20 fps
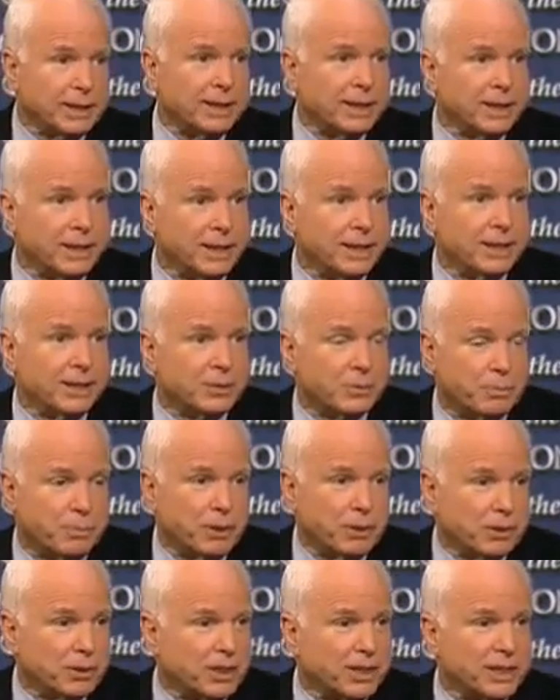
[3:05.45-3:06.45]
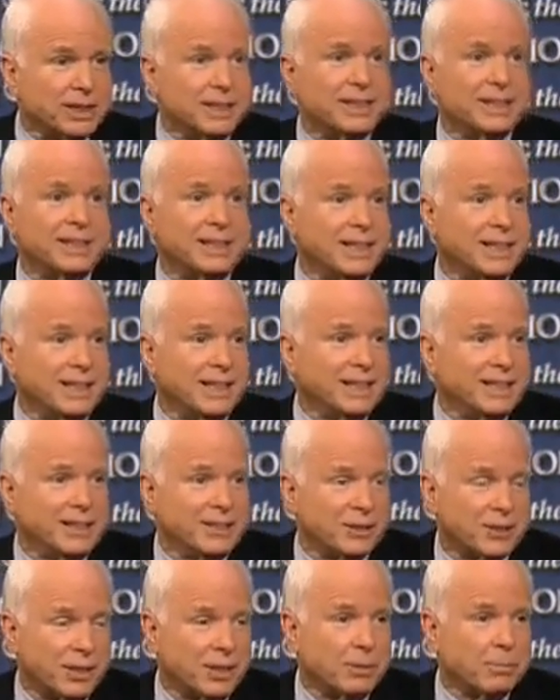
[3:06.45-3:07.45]
did, as Bill Clinton did,
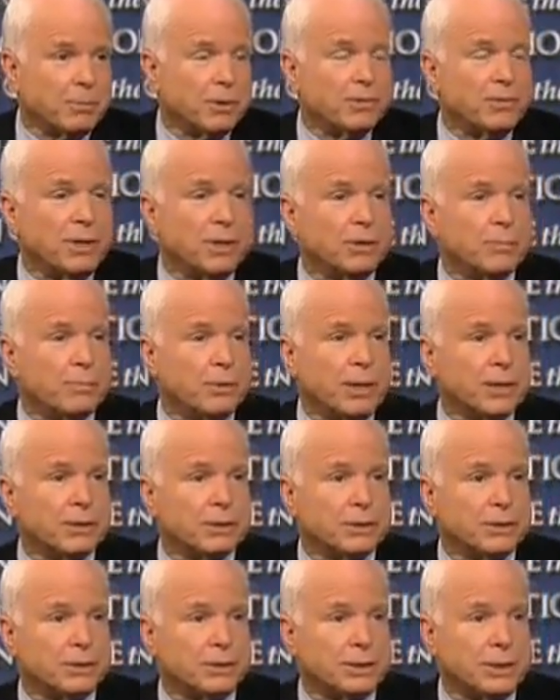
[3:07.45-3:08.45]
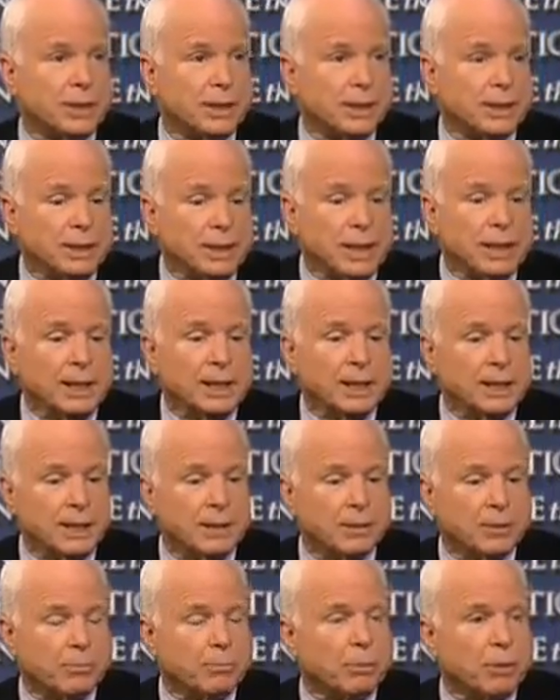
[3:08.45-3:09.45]
as a number of other presidents did, in
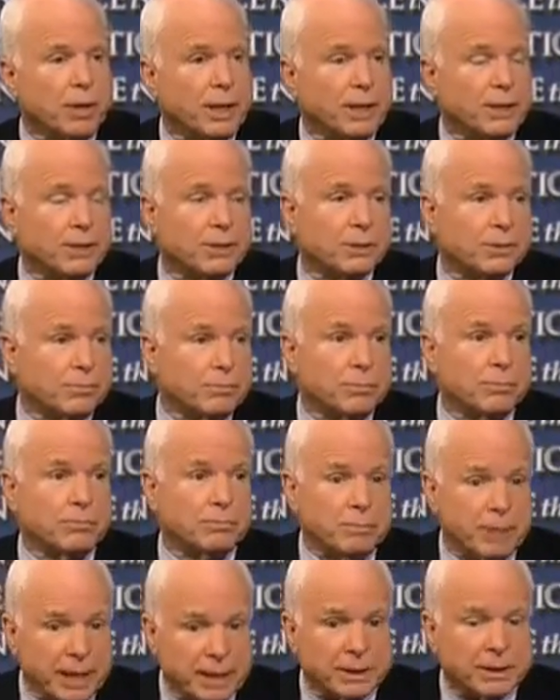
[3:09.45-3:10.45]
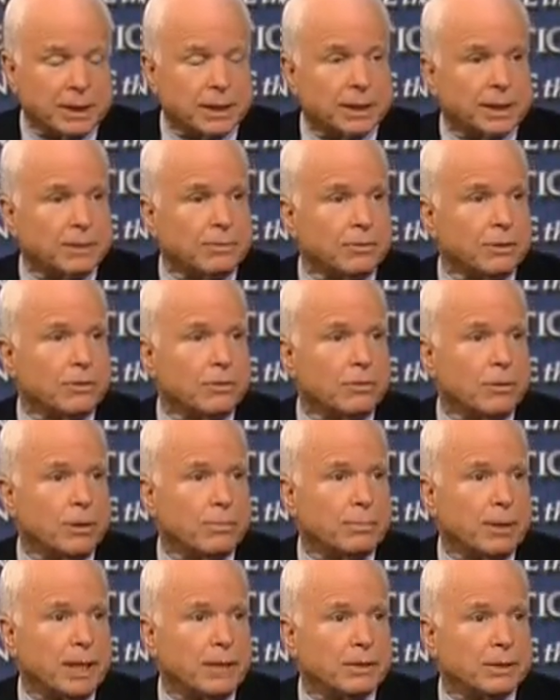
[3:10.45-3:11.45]
compliance basically with the War
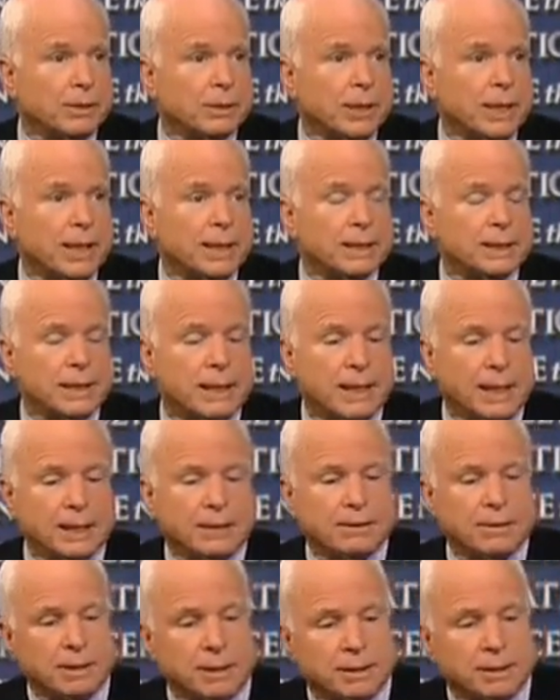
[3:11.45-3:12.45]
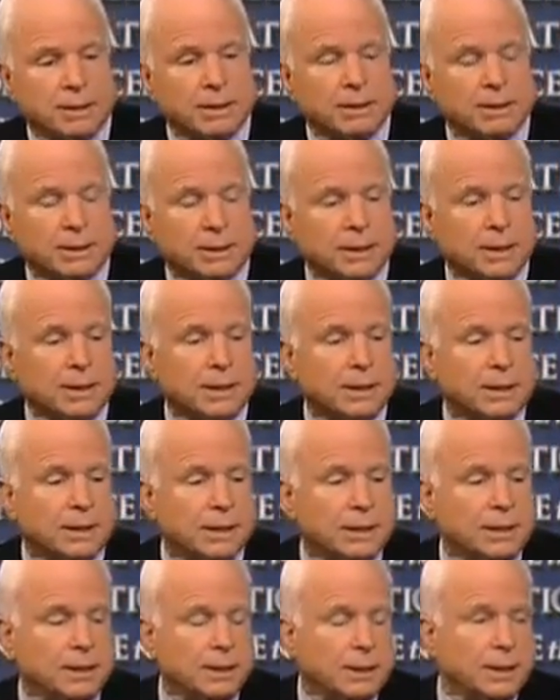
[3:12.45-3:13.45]
Powers Act, I think that
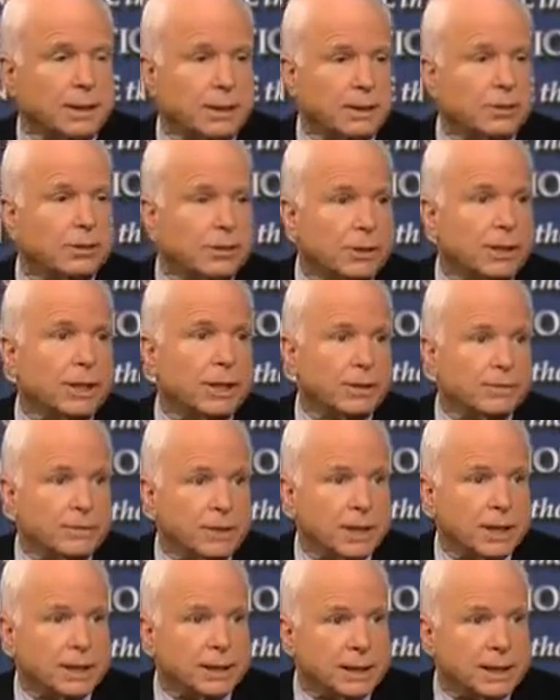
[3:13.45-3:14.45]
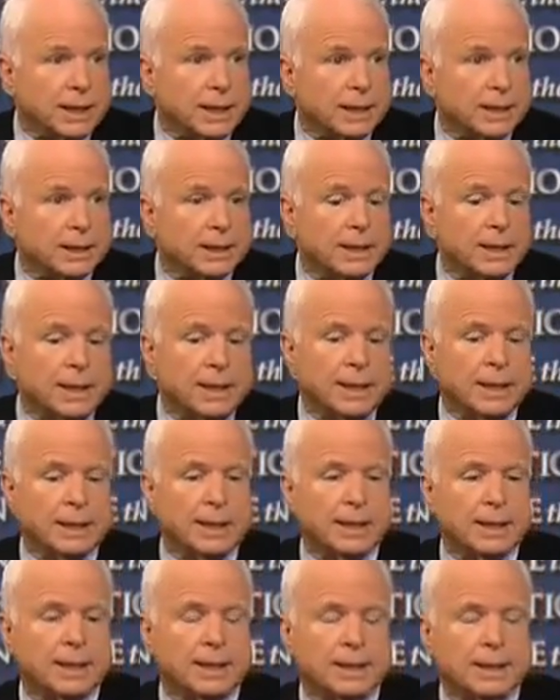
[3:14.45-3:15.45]
he could have done that.
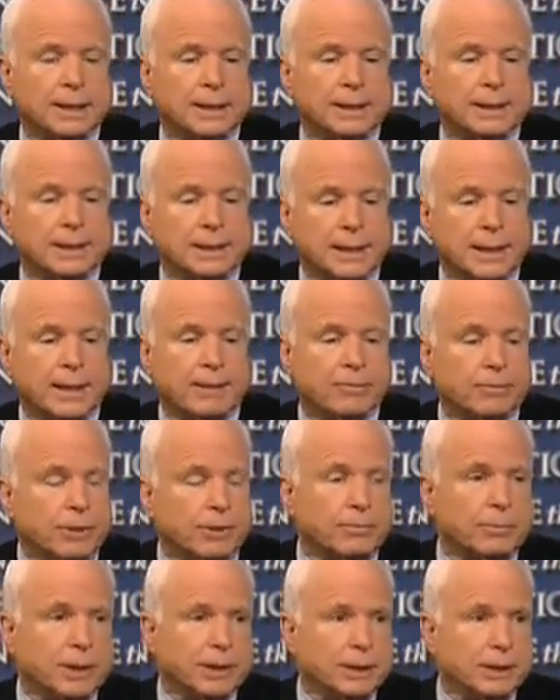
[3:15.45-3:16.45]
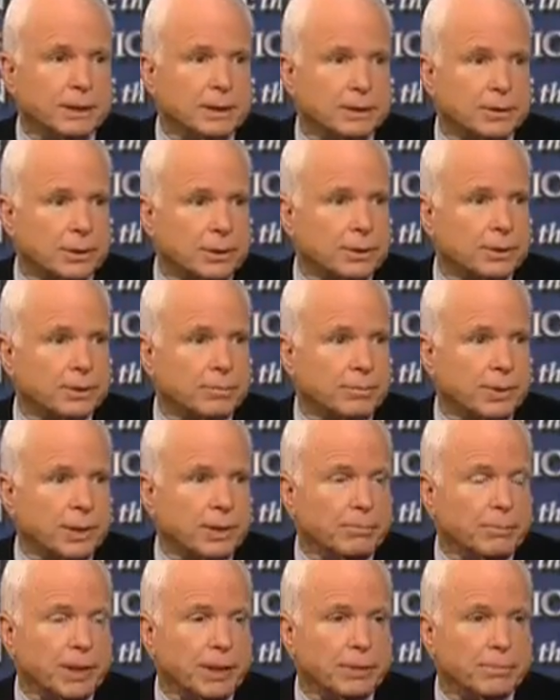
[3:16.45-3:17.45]
And that would have been a decision
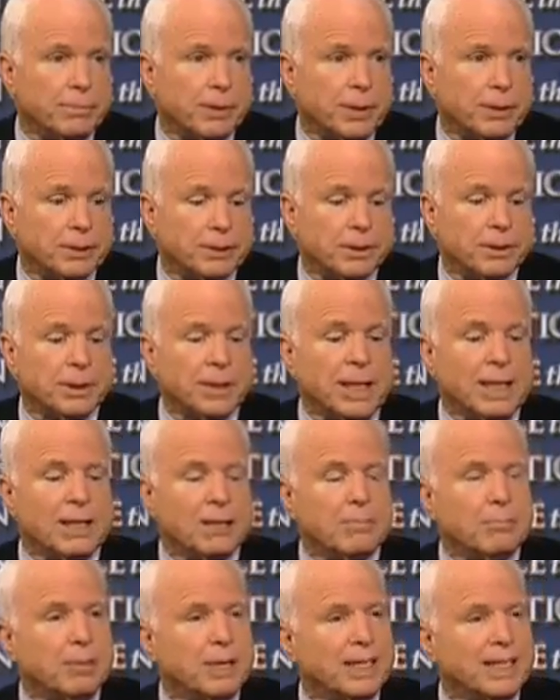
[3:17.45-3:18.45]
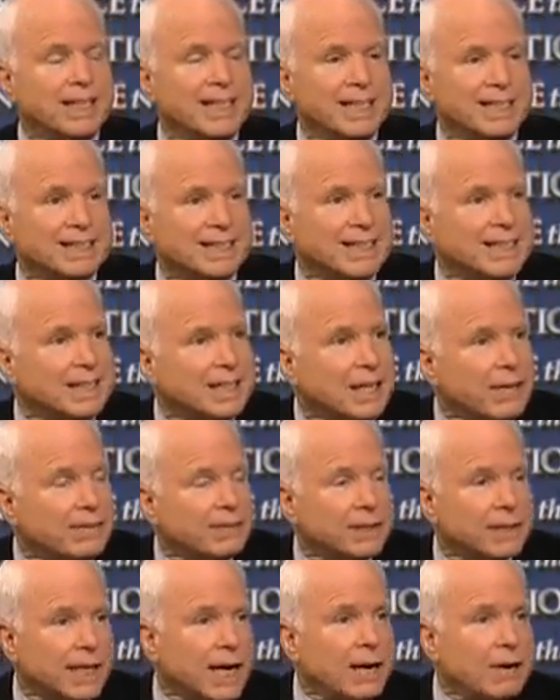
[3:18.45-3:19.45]
made by the President. But at the
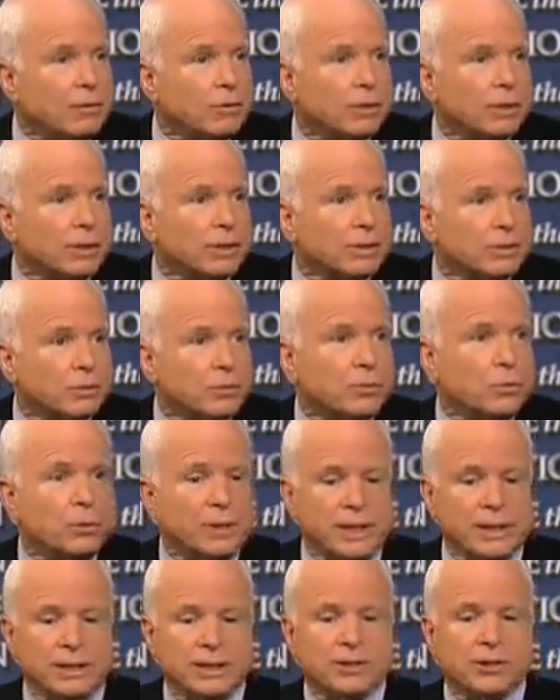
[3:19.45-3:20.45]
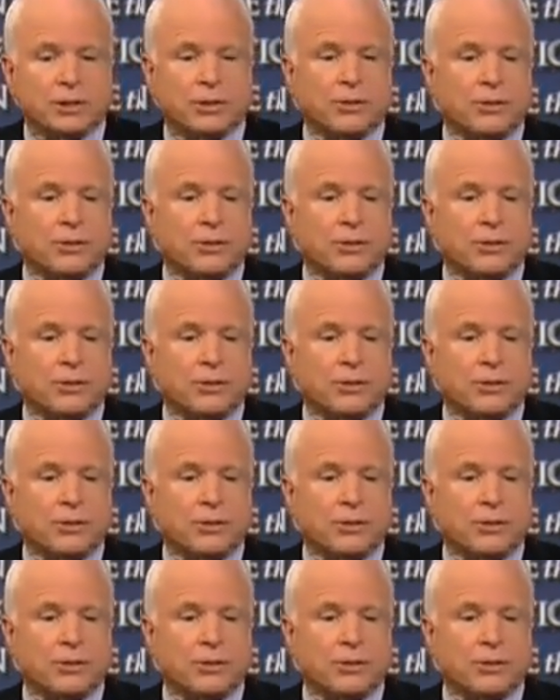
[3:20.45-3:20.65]
11th hour, when the